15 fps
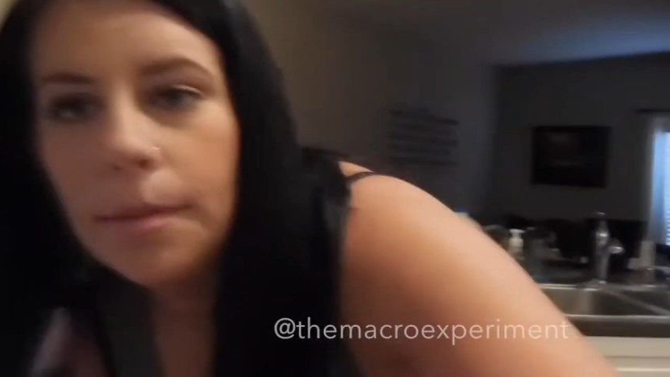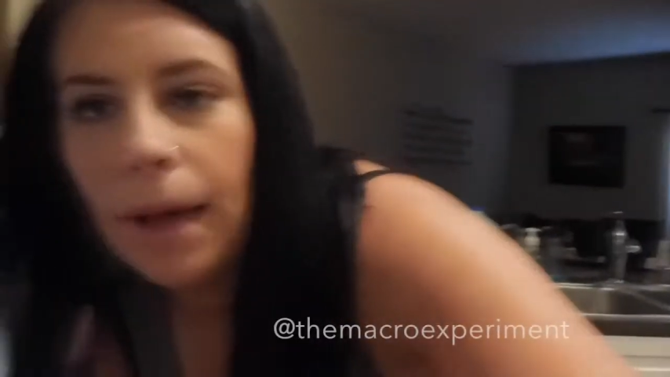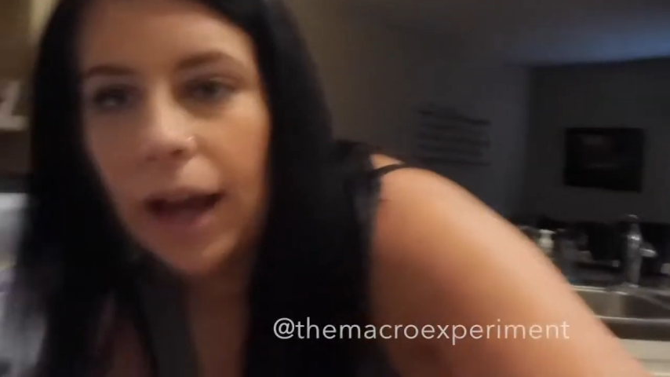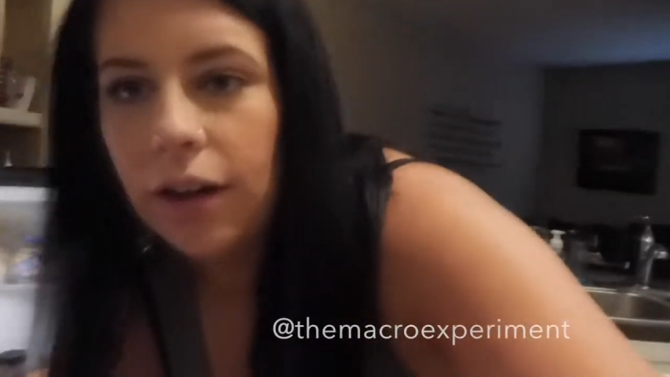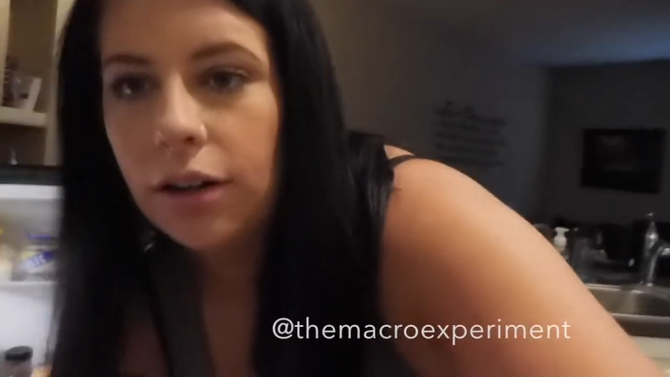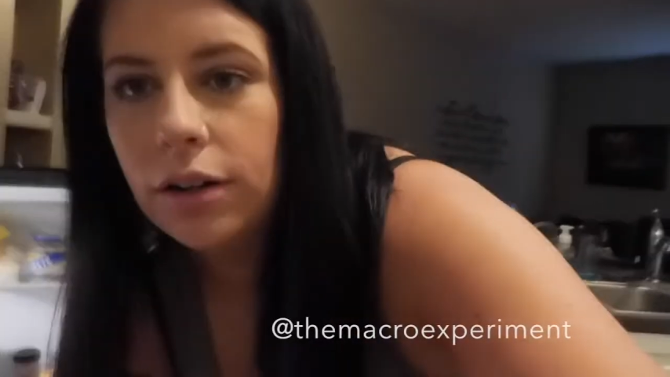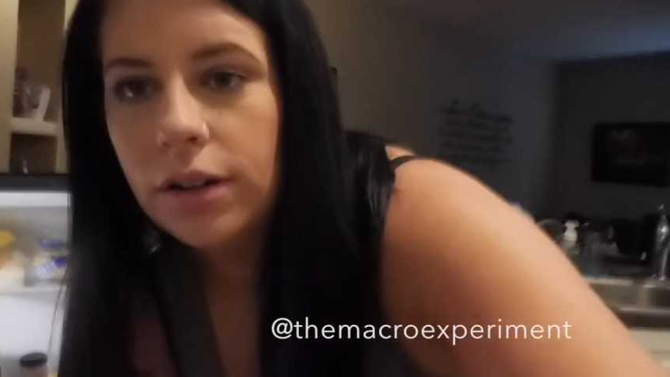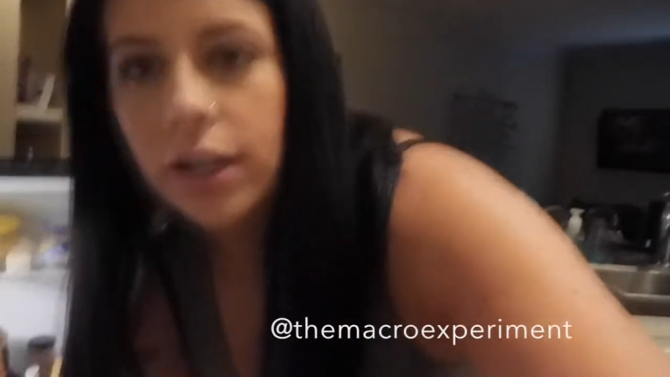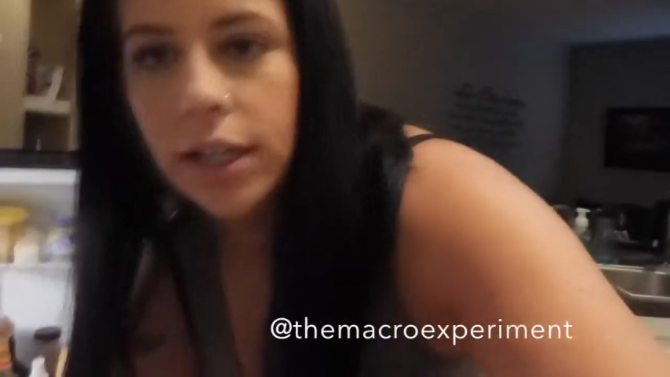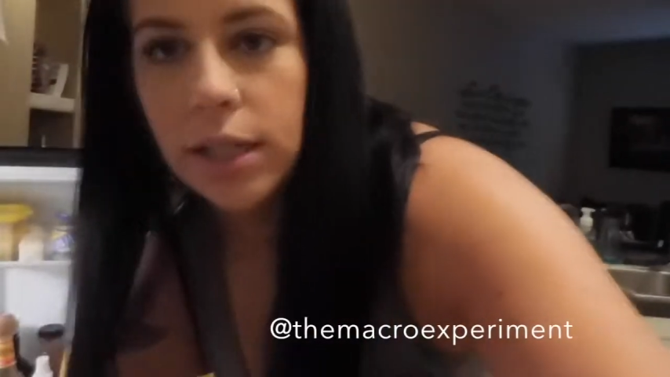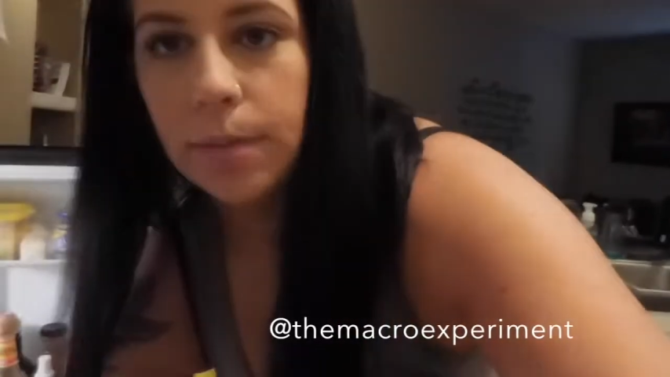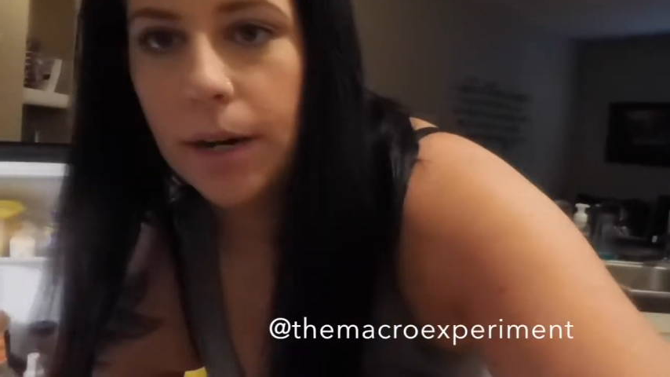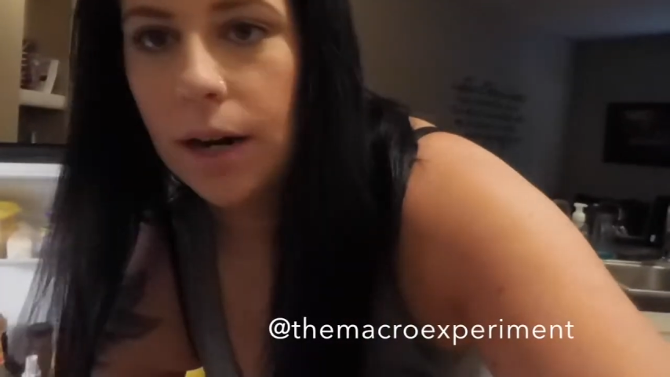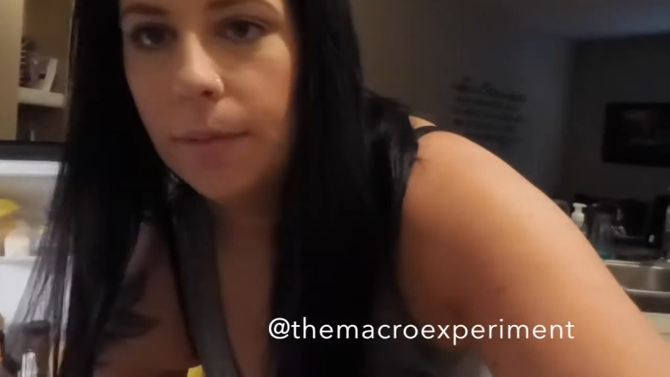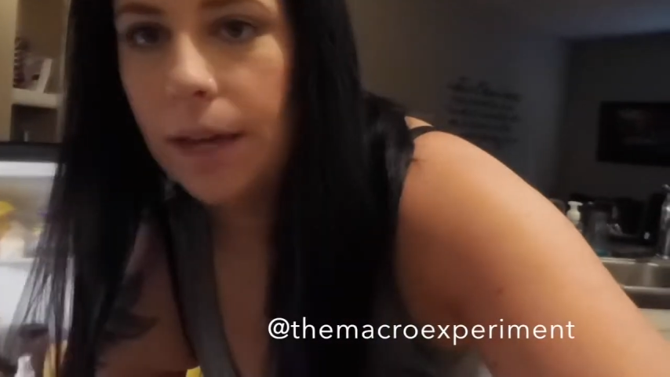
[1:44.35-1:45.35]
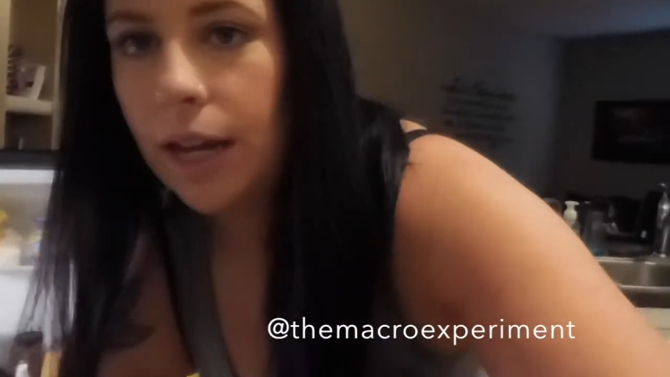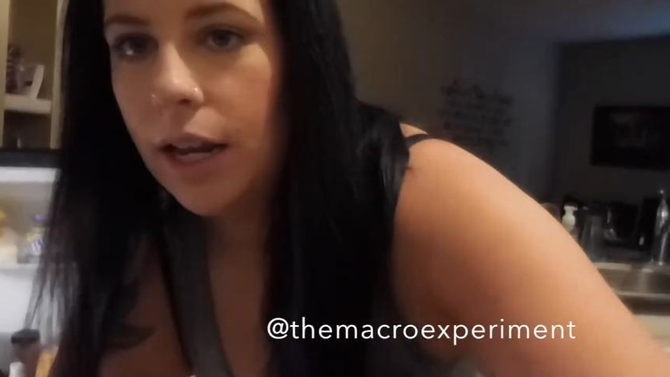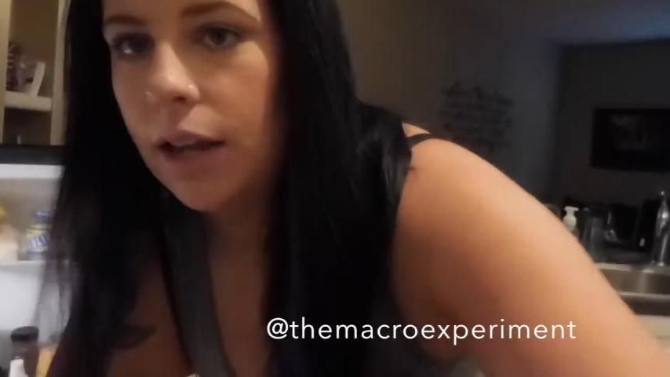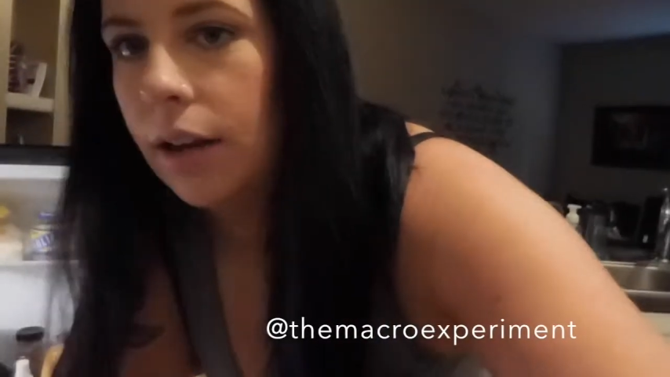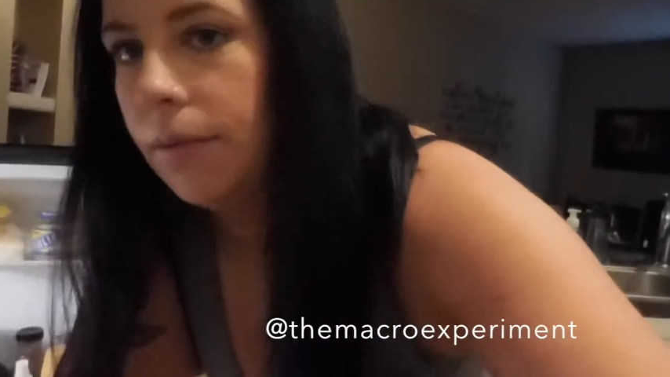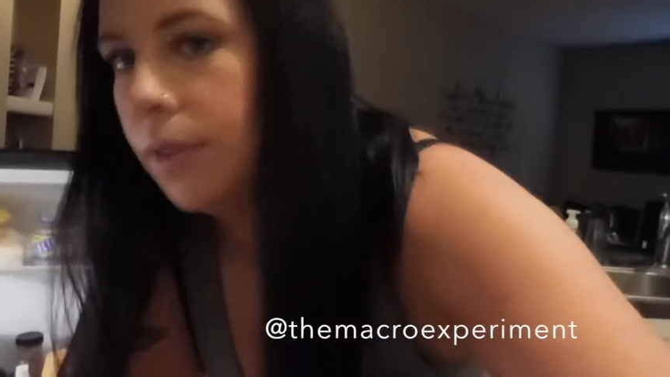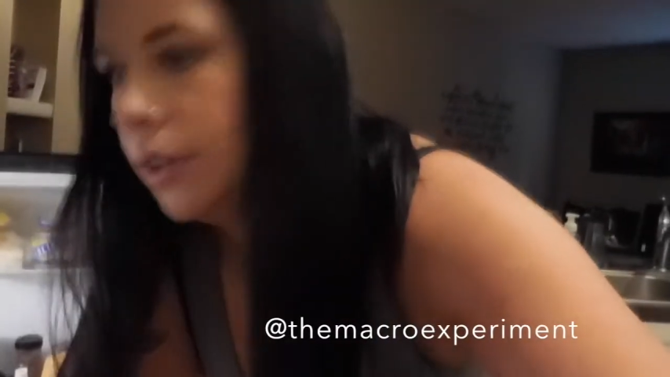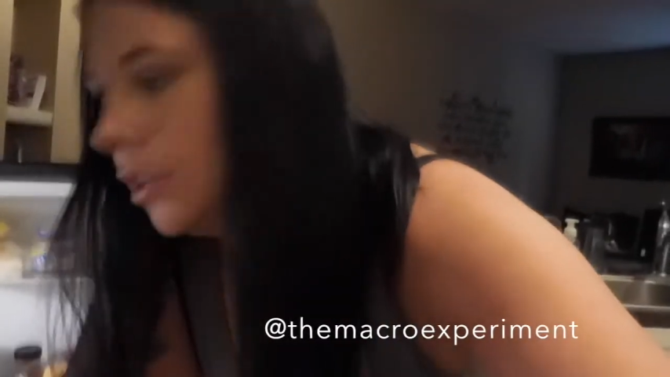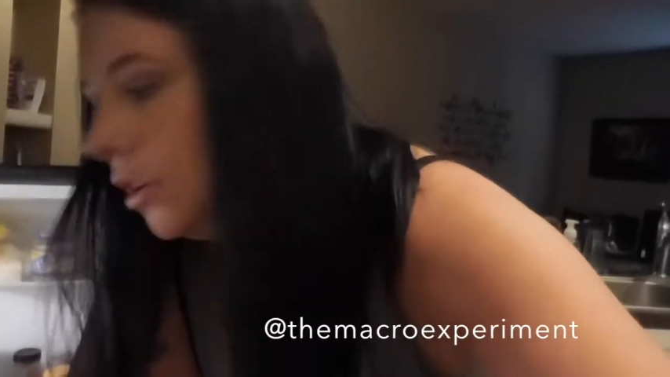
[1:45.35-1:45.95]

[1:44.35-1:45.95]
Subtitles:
Macro Experiment, and if you